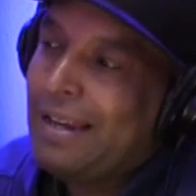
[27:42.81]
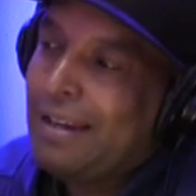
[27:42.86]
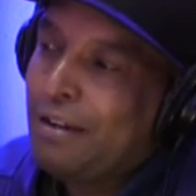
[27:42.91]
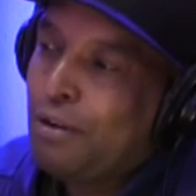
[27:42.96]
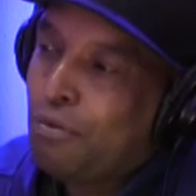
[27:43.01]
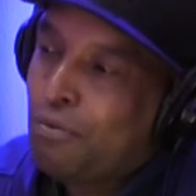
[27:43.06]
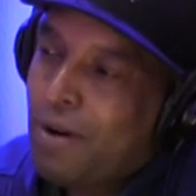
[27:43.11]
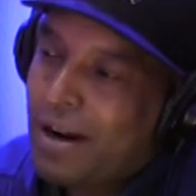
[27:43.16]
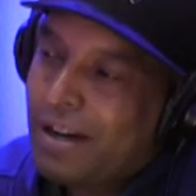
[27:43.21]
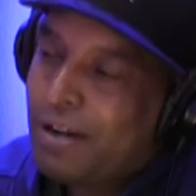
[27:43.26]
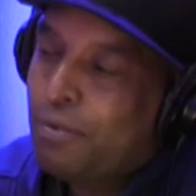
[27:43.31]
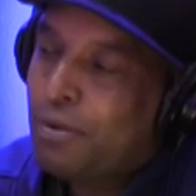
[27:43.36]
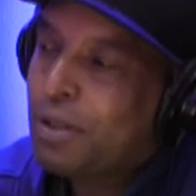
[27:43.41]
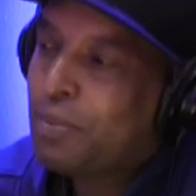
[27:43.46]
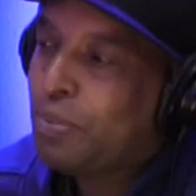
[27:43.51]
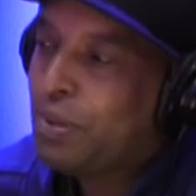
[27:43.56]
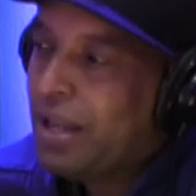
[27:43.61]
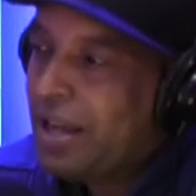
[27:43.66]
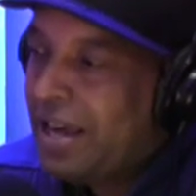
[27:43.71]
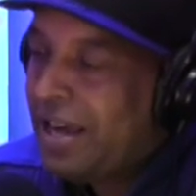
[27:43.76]
The record was
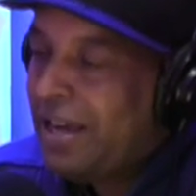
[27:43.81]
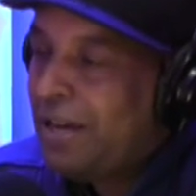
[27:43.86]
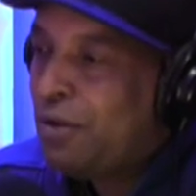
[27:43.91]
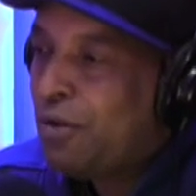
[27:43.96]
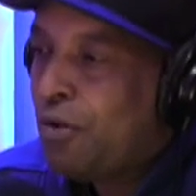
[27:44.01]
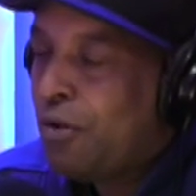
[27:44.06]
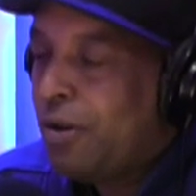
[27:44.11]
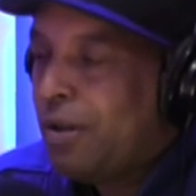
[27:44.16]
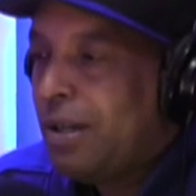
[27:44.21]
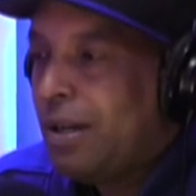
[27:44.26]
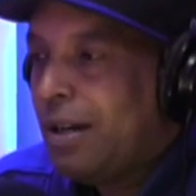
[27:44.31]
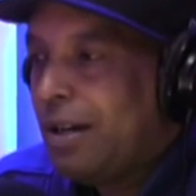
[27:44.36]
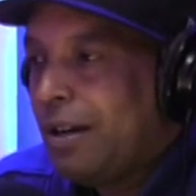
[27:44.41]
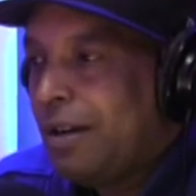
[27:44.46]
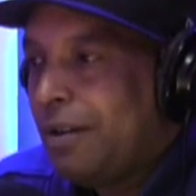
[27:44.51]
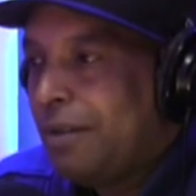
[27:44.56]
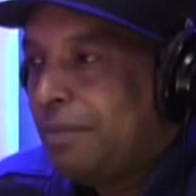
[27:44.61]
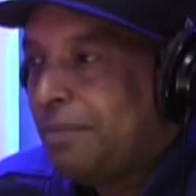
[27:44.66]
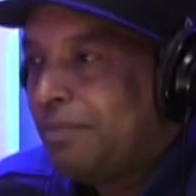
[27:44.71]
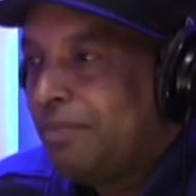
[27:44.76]
played on
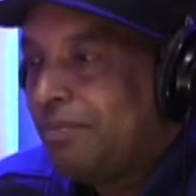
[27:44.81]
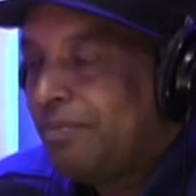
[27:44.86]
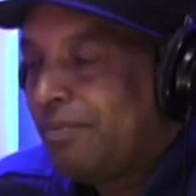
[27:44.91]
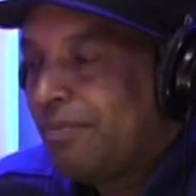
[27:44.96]
um,